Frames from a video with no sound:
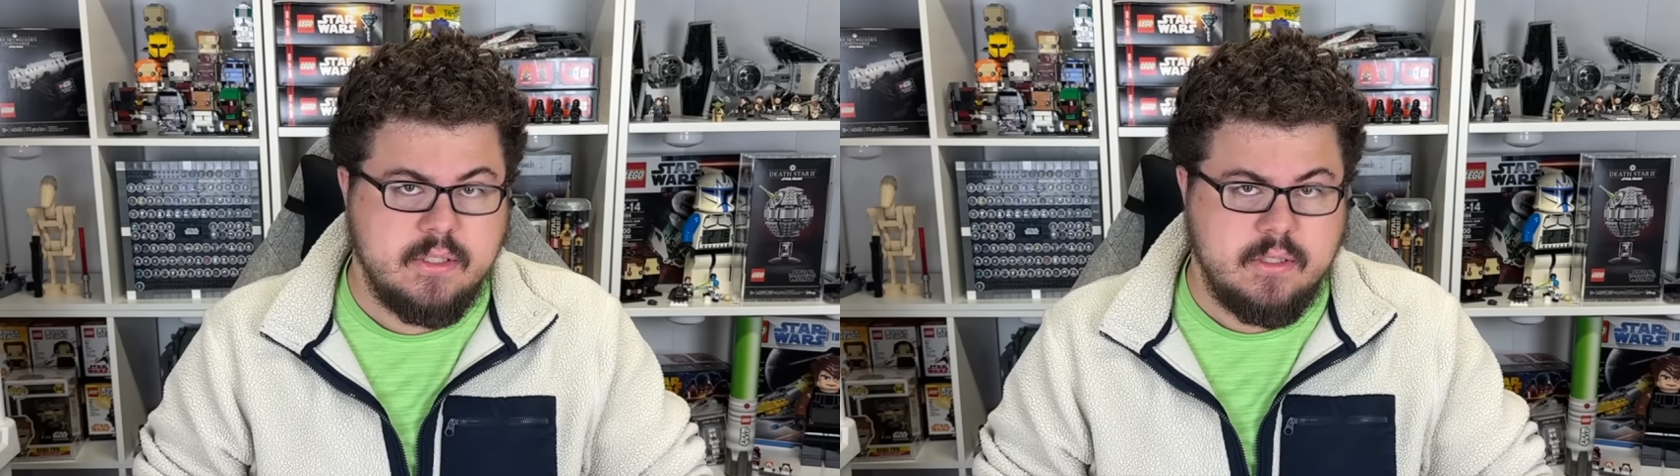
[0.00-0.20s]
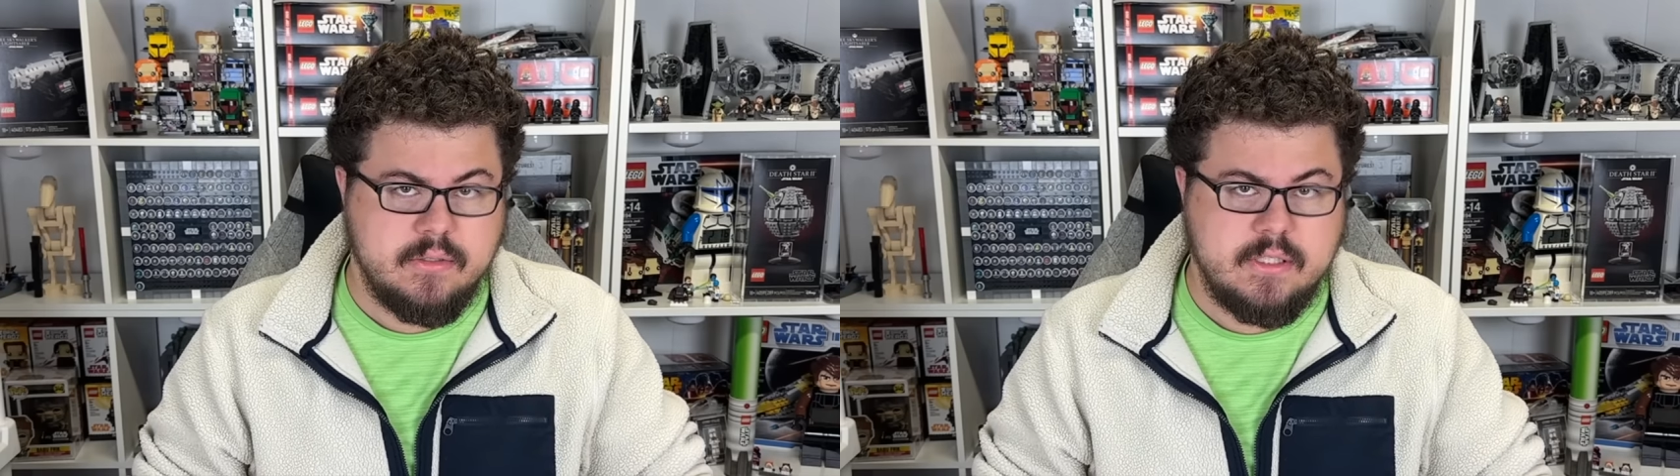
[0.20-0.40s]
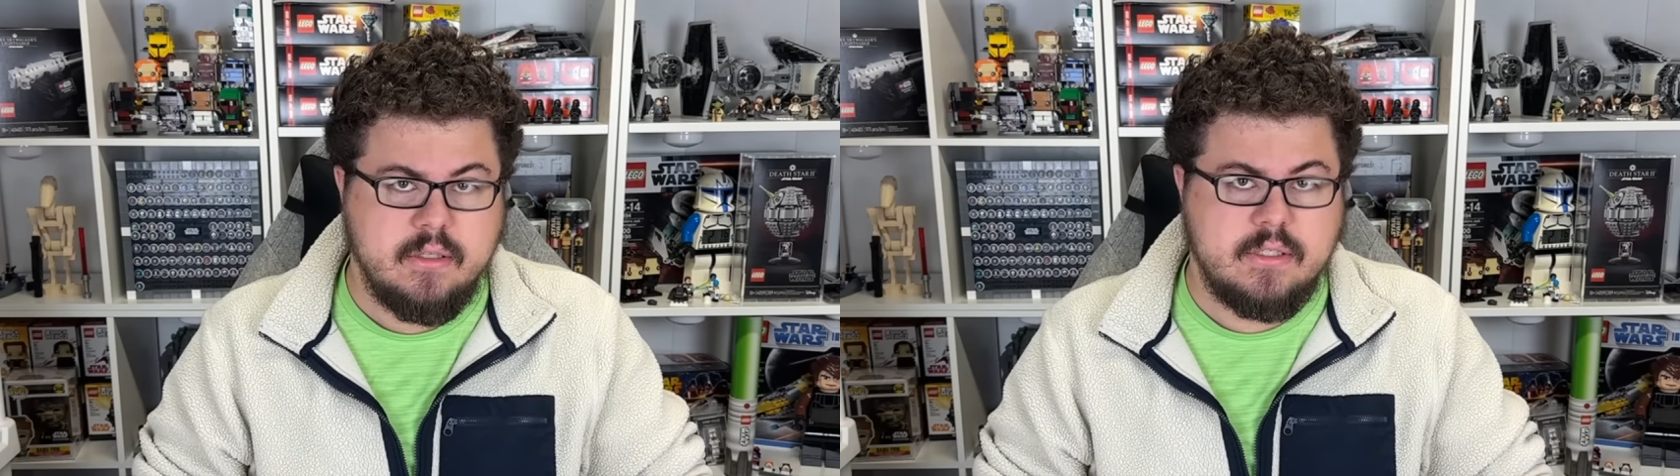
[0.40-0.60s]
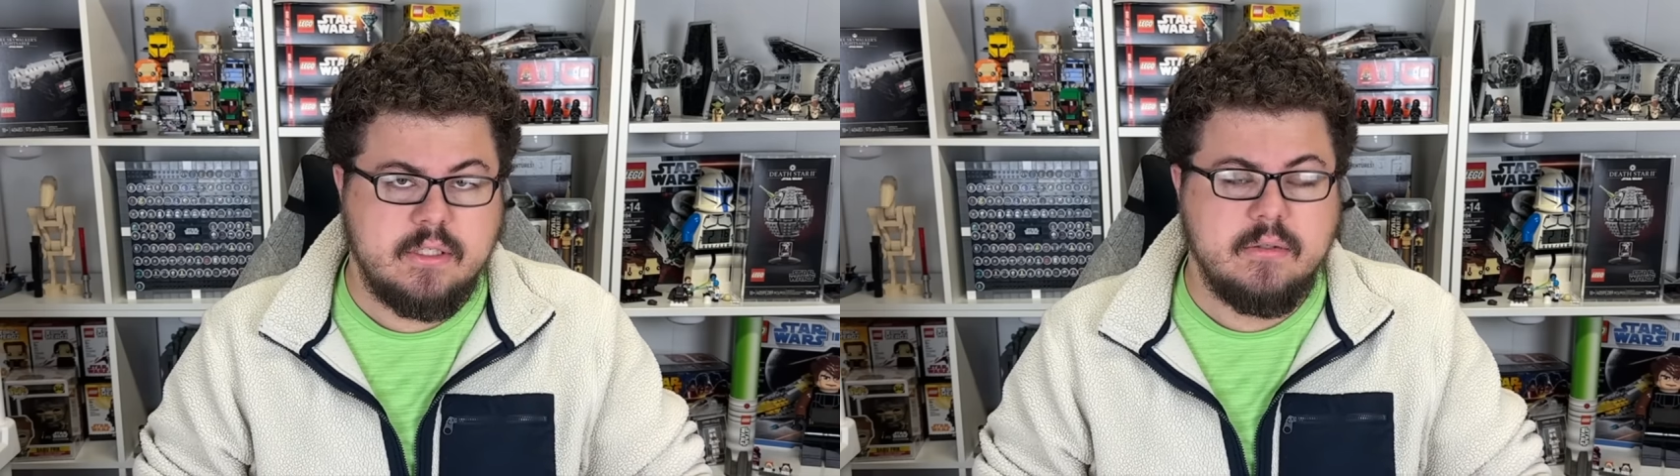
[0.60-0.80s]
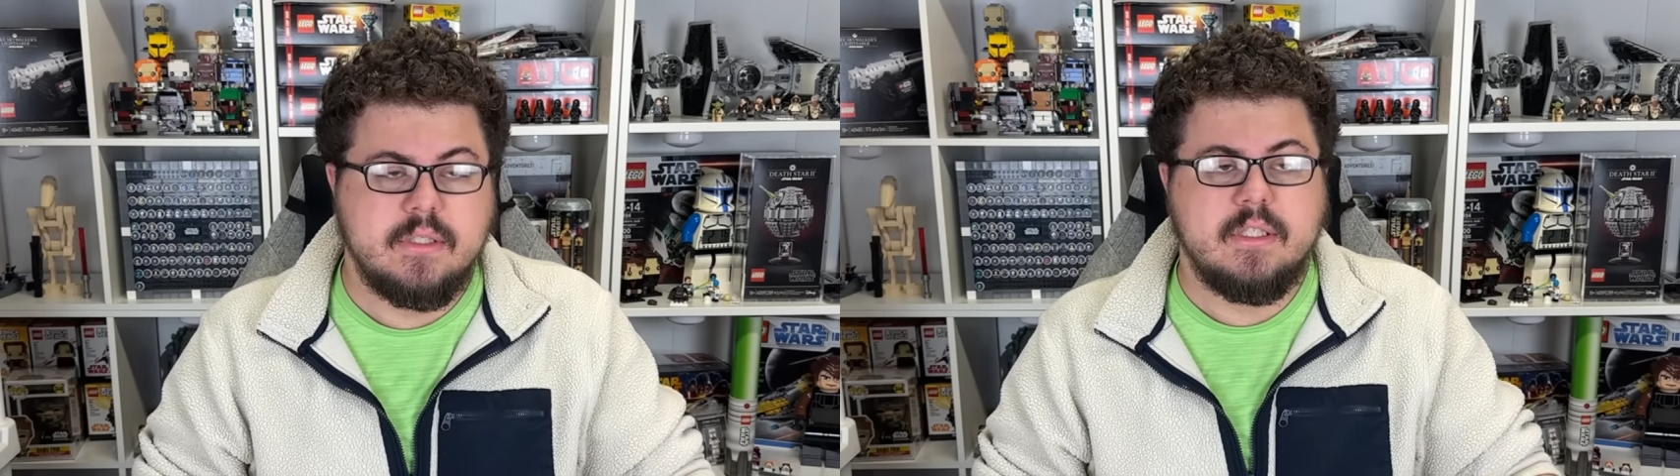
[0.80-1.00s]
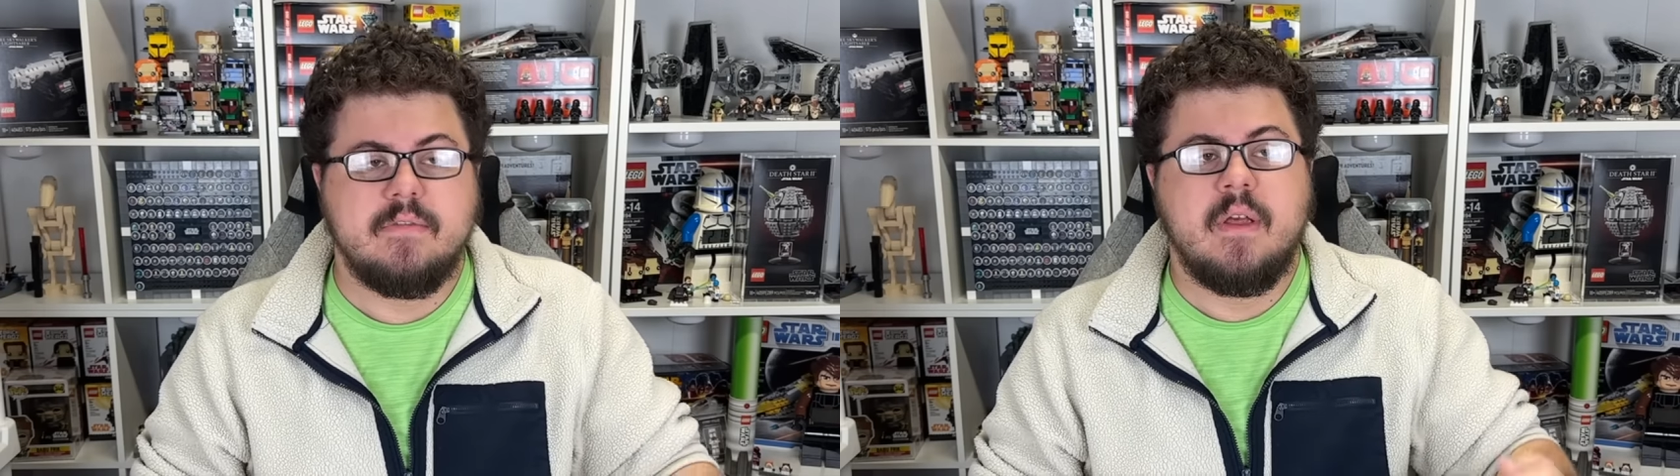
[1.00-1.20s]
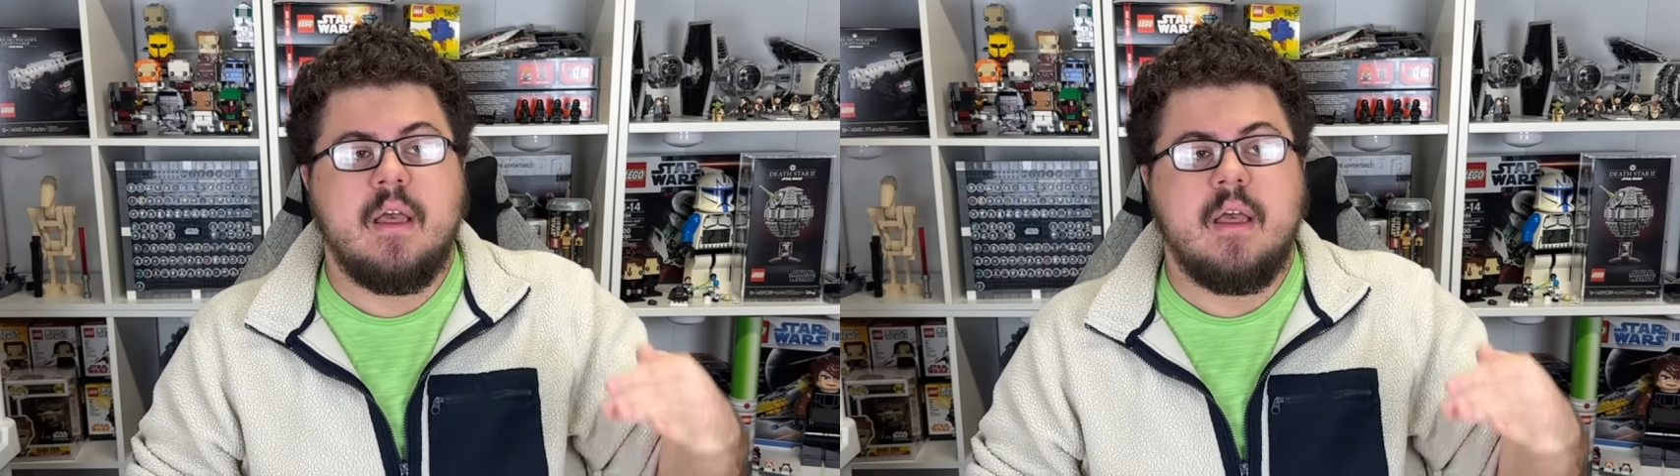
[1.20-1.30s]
you know, still exclusive.